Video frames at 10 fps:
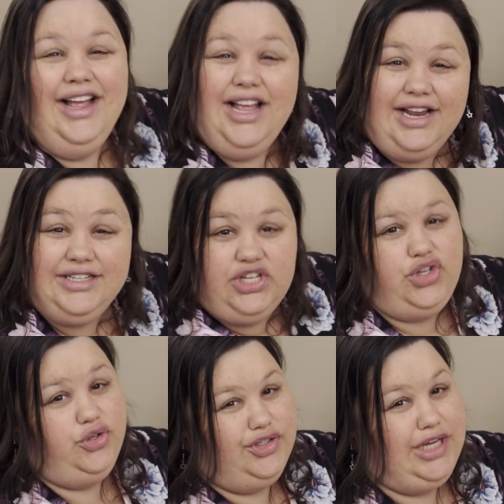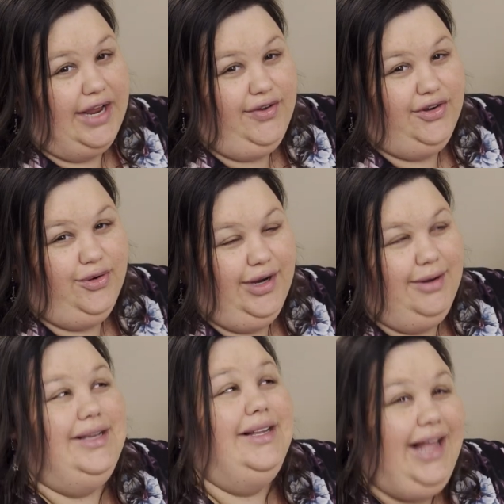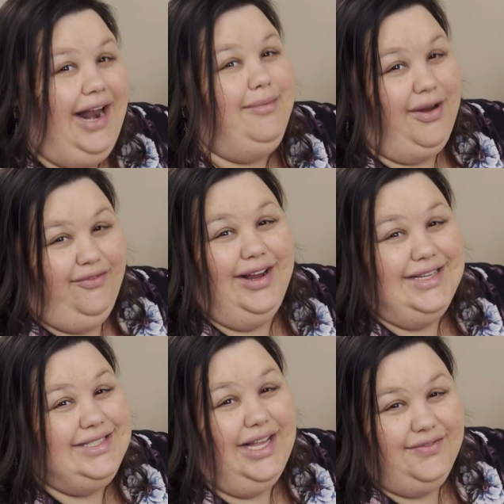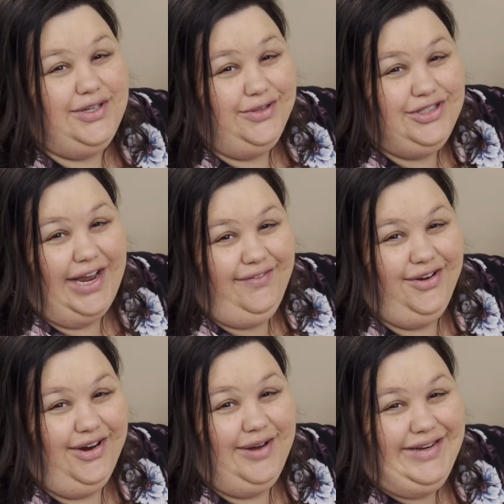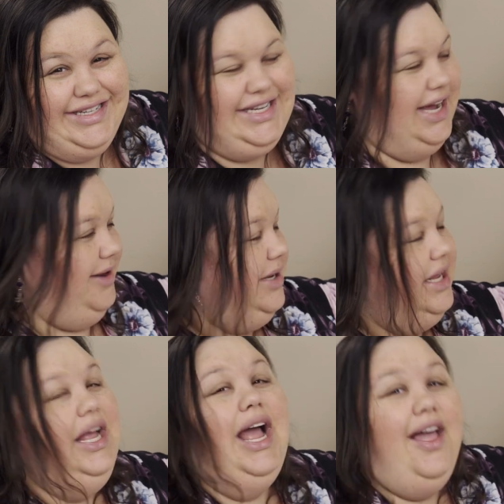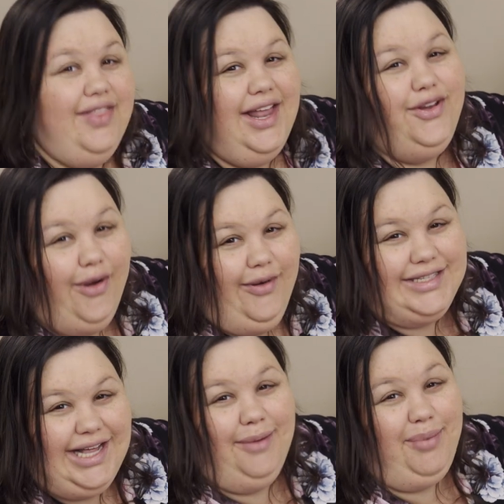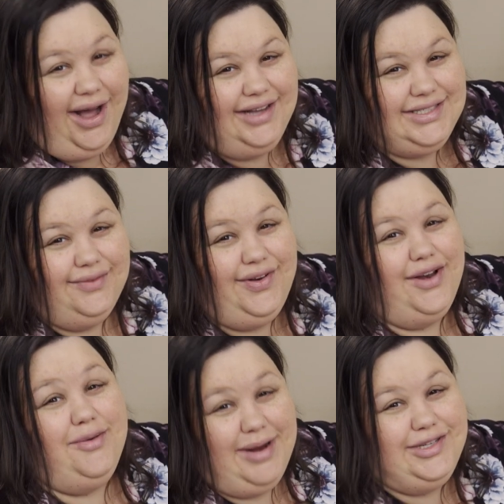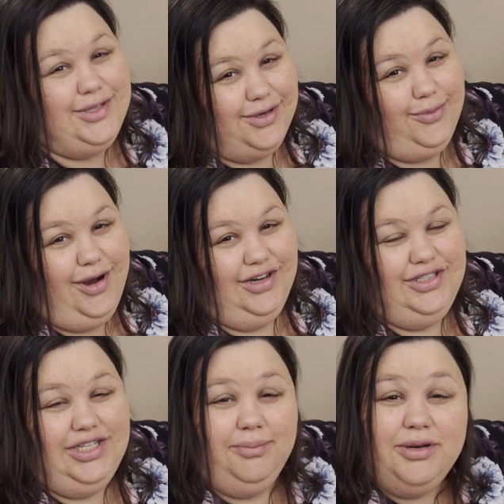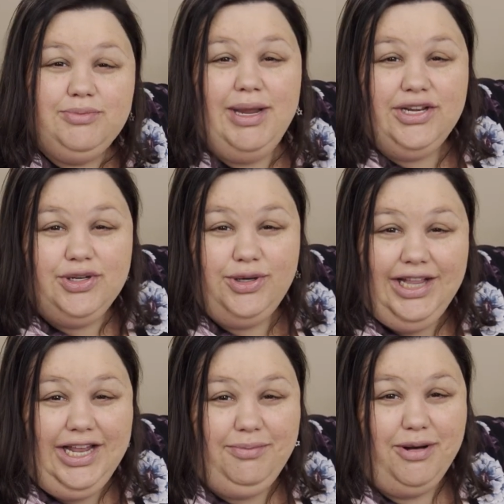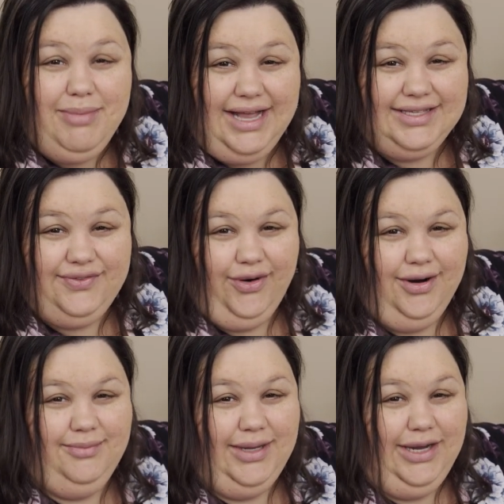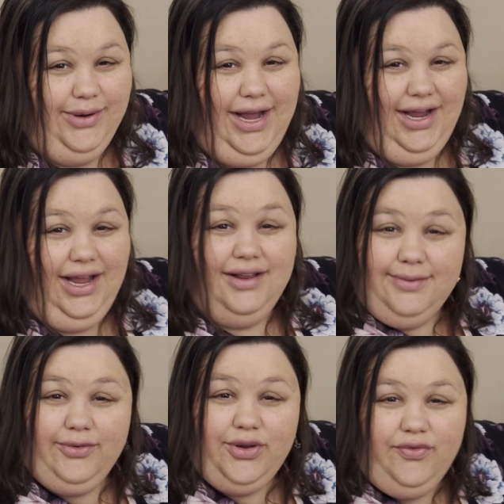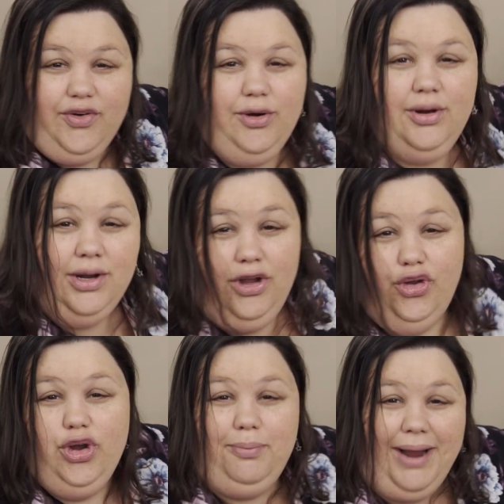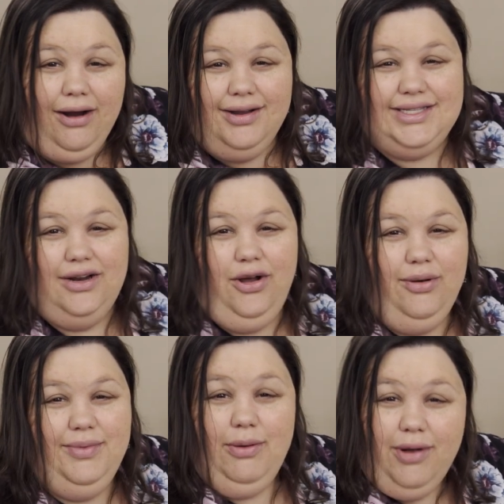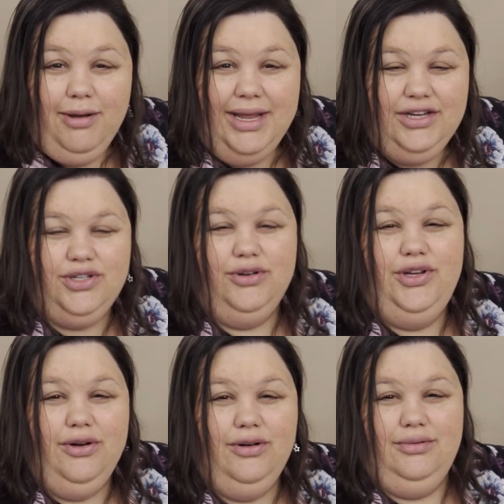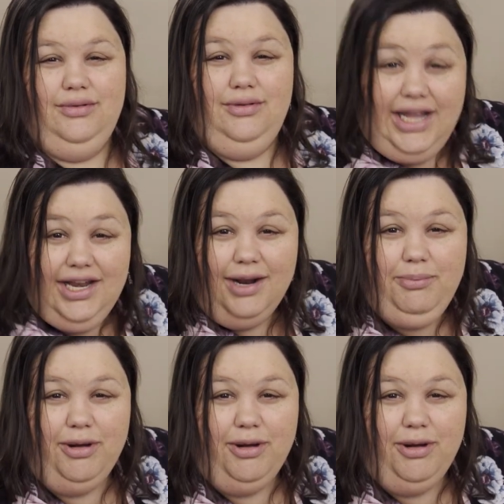And did you use shaving cream? Because a lot of my friends love to use shaving cream each time. And then you always gotta pause the video to make sure you're washed up. And make sure you clean up your mess for me, okay? And especially for your parents at home. They want to make sure you're cleaning up your